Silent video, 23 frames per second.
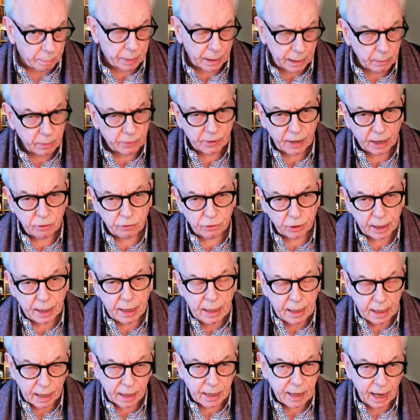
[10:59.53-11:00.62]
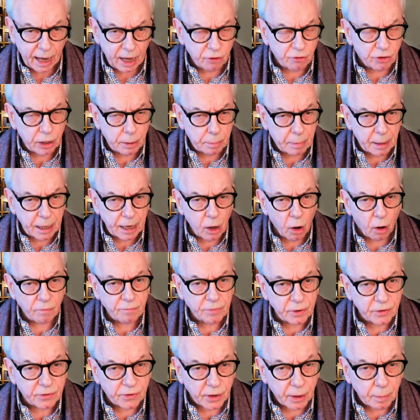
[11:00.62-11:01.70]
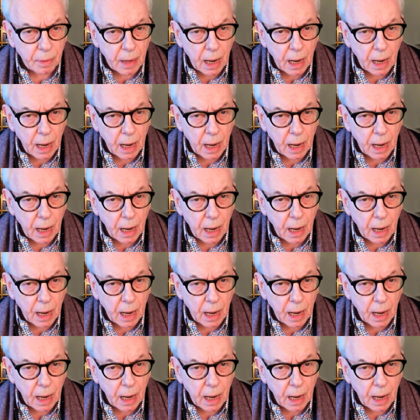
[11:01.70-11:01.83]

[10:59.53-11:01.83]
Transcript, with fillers: He was actually a KGB officer.